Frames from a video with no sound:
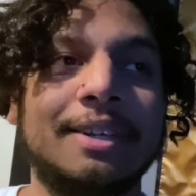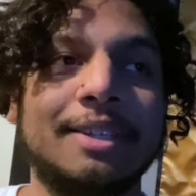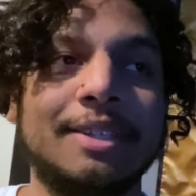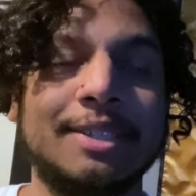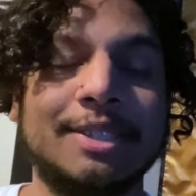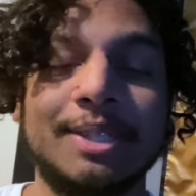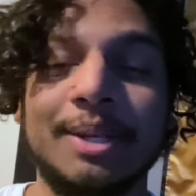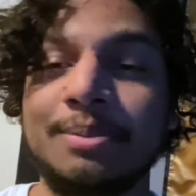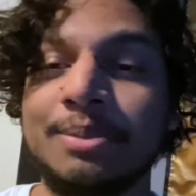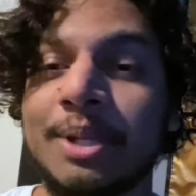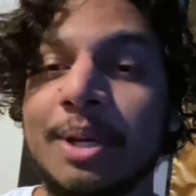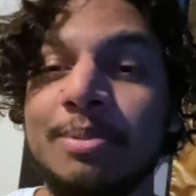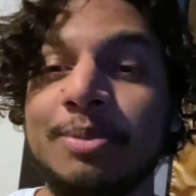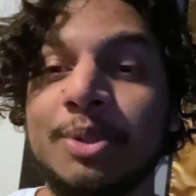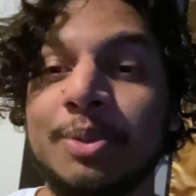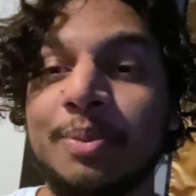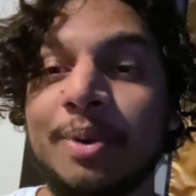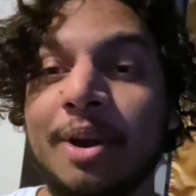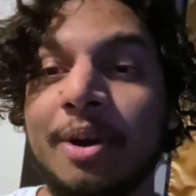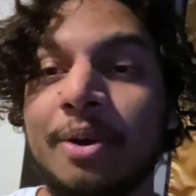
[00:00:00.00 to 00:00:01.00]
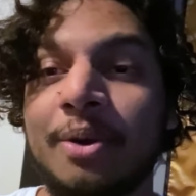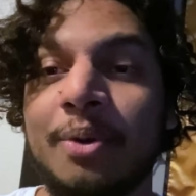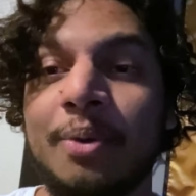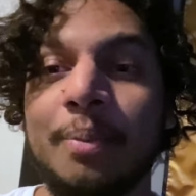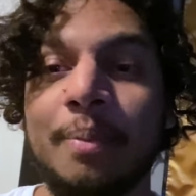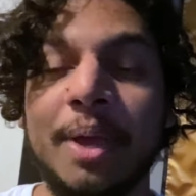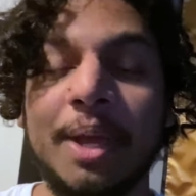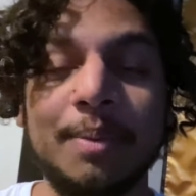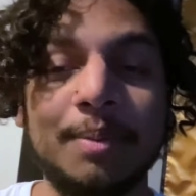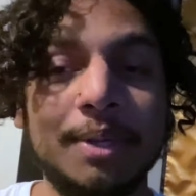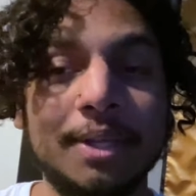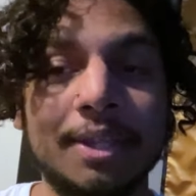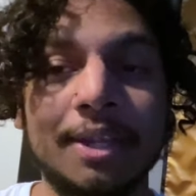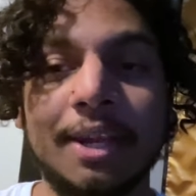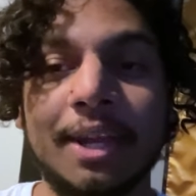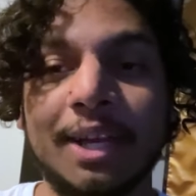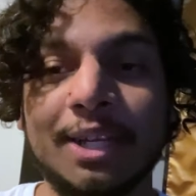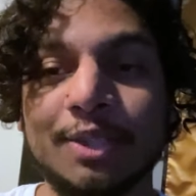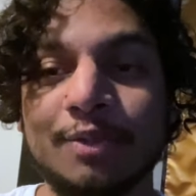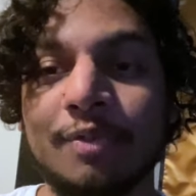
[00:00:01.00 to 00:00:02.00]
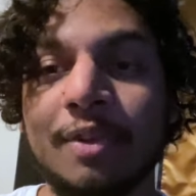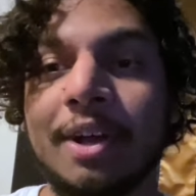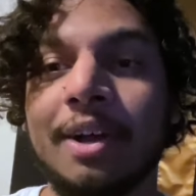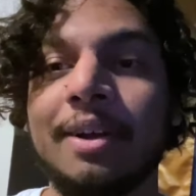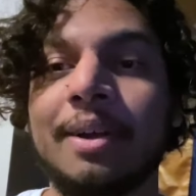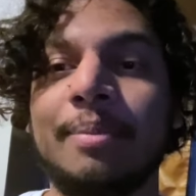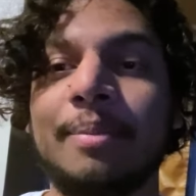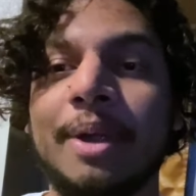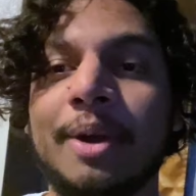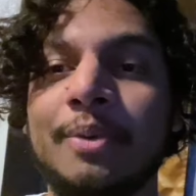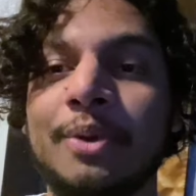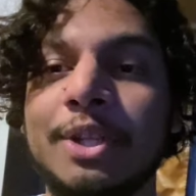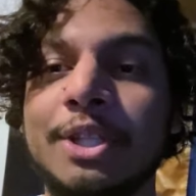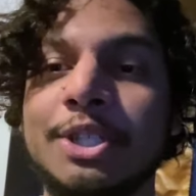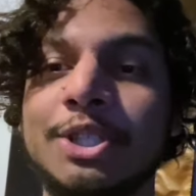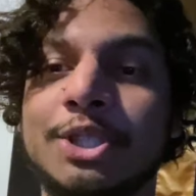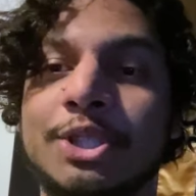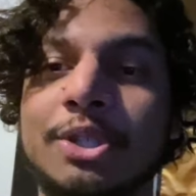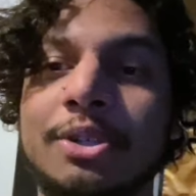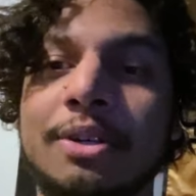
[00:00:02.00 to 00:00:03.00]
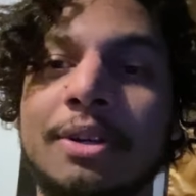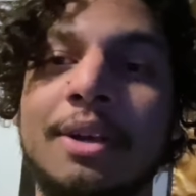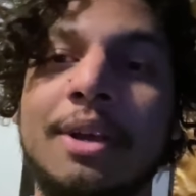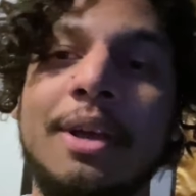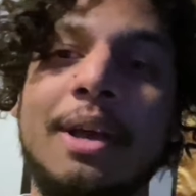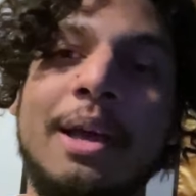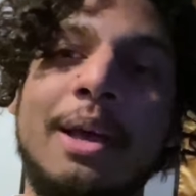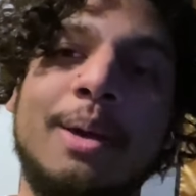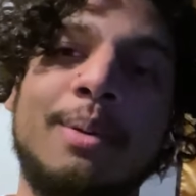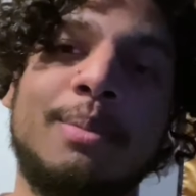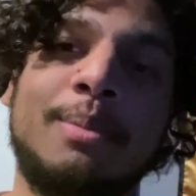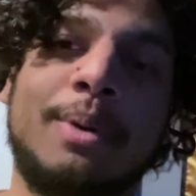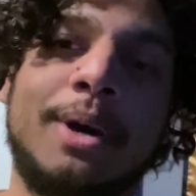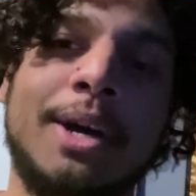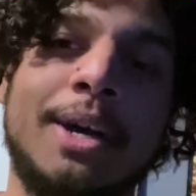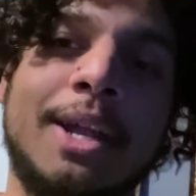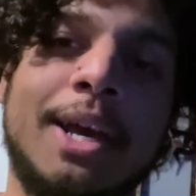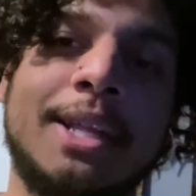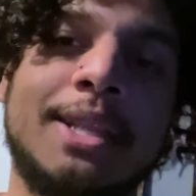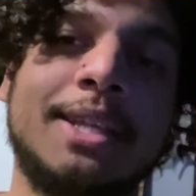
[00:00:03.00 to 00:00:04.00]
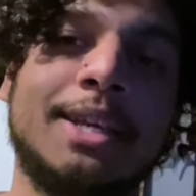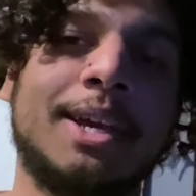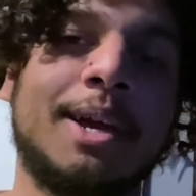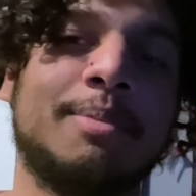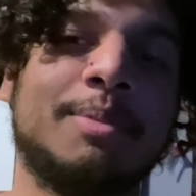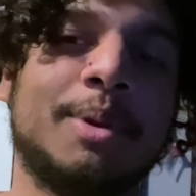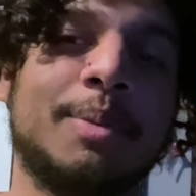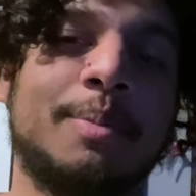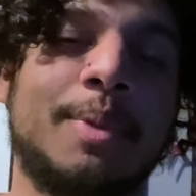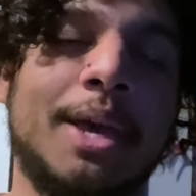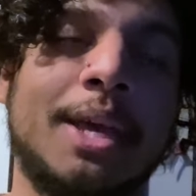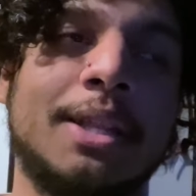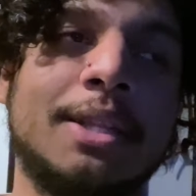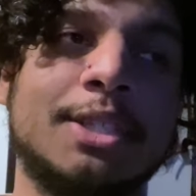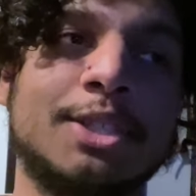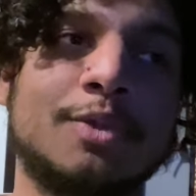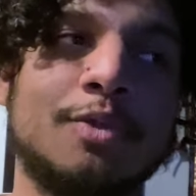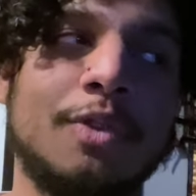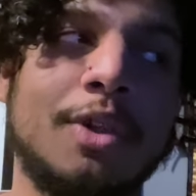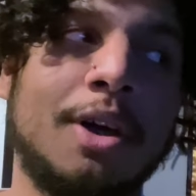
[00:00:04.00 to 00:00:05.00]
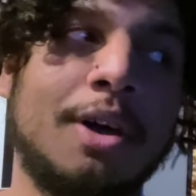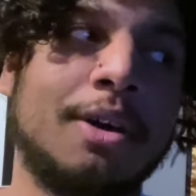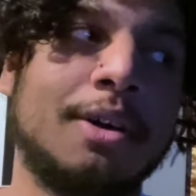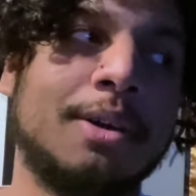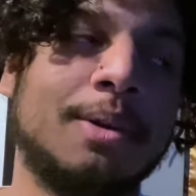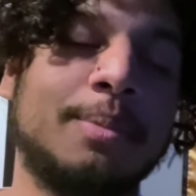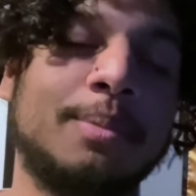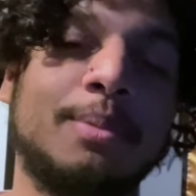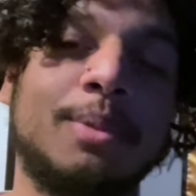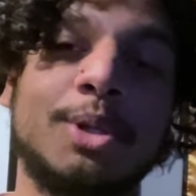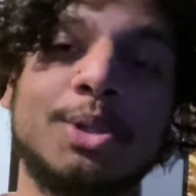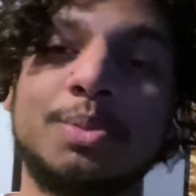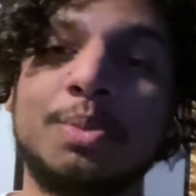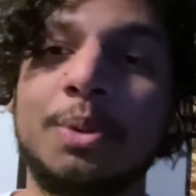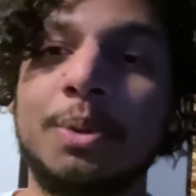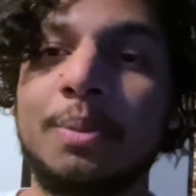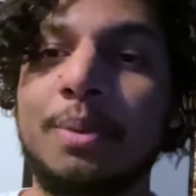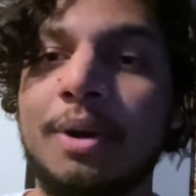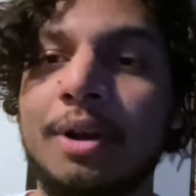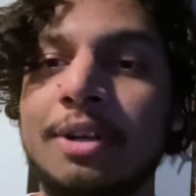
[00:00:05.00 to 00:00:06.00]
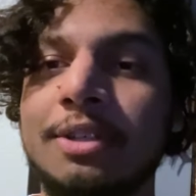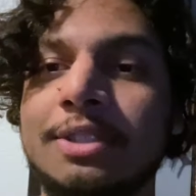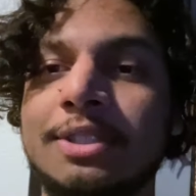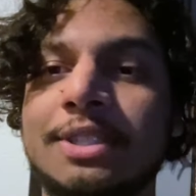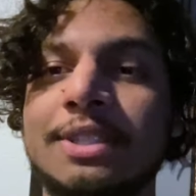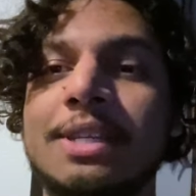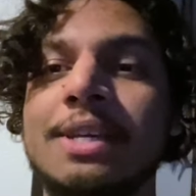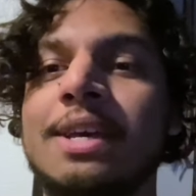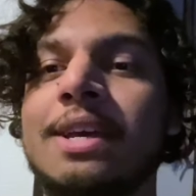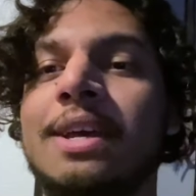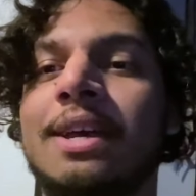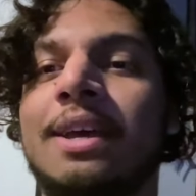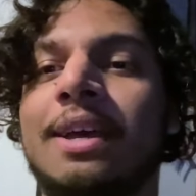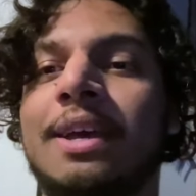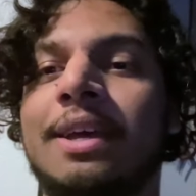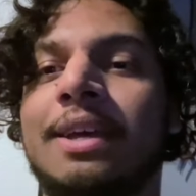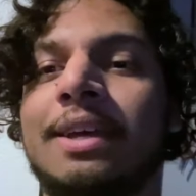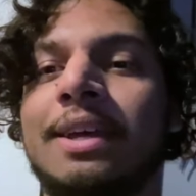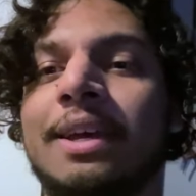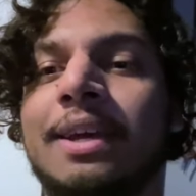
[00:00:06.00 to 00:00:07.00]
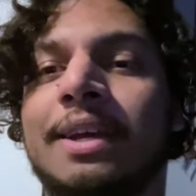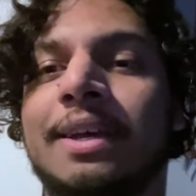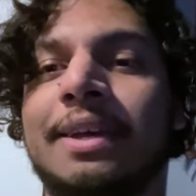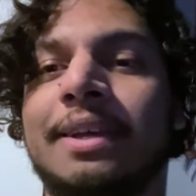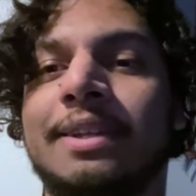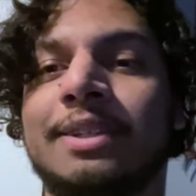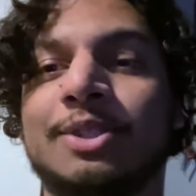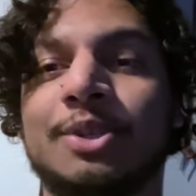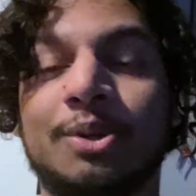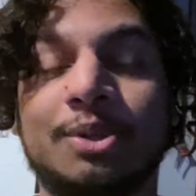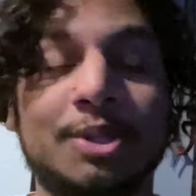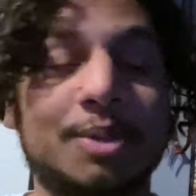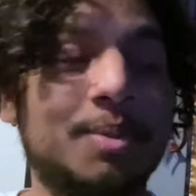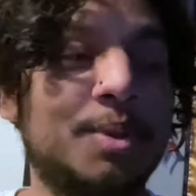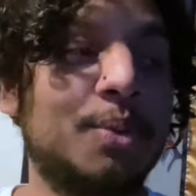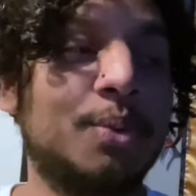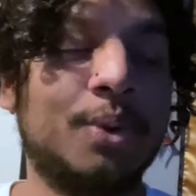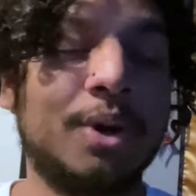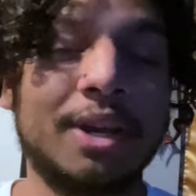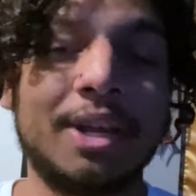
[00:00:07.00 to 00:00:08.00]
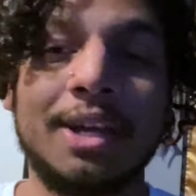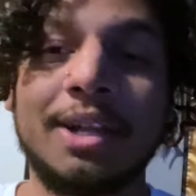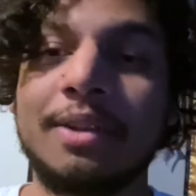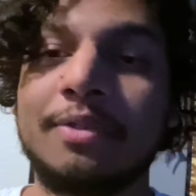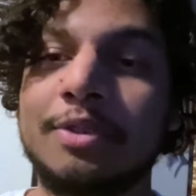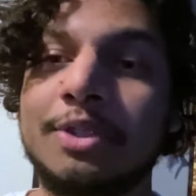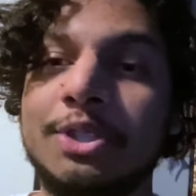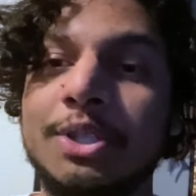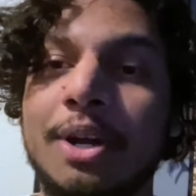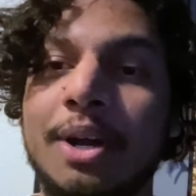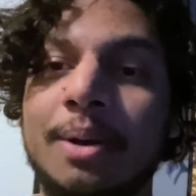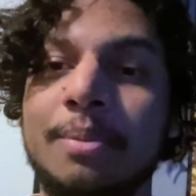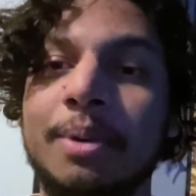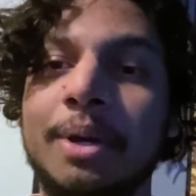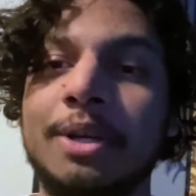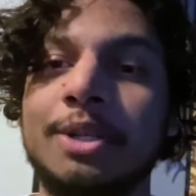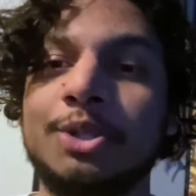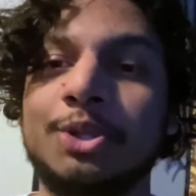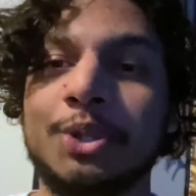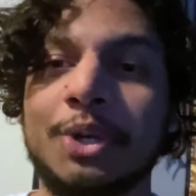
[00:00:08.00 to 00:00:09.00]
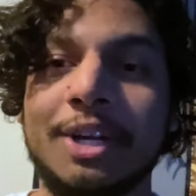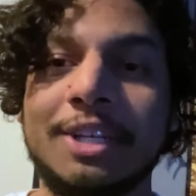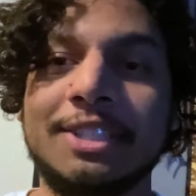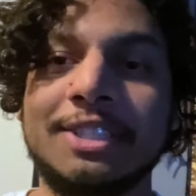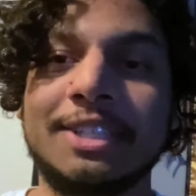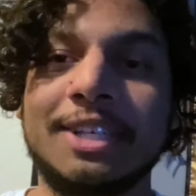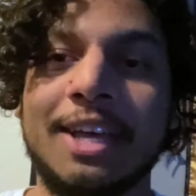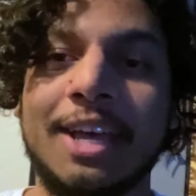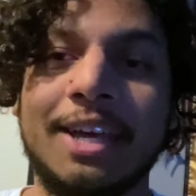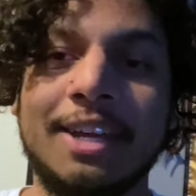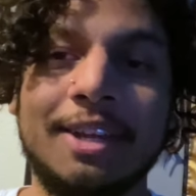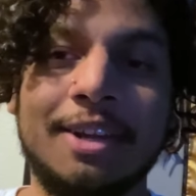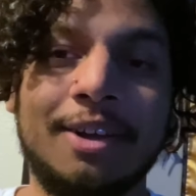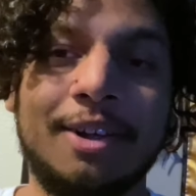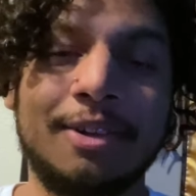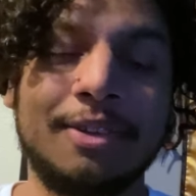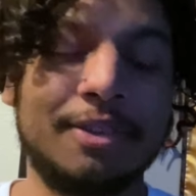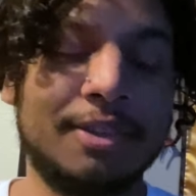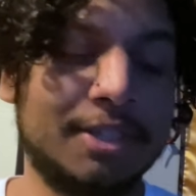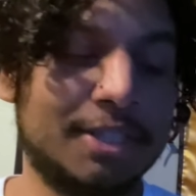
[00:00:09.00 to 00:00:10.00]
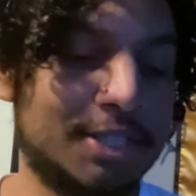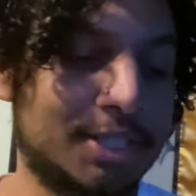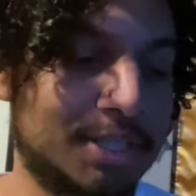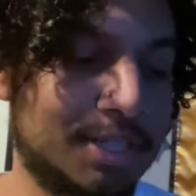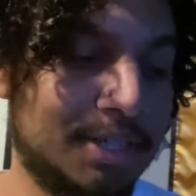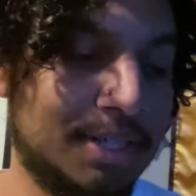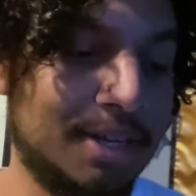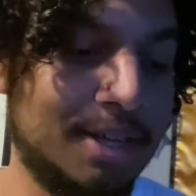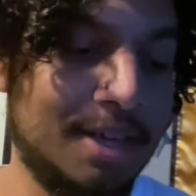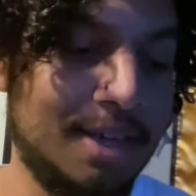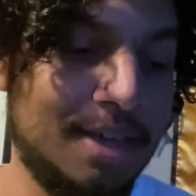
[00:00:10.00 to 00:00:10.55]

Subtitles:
sometime tomorrow, maybe in the next vlog, I'm not really sure. But I think I'm gonna make this vlog multiple parts, and it's going to be one hell of a job trying to edit all of this shit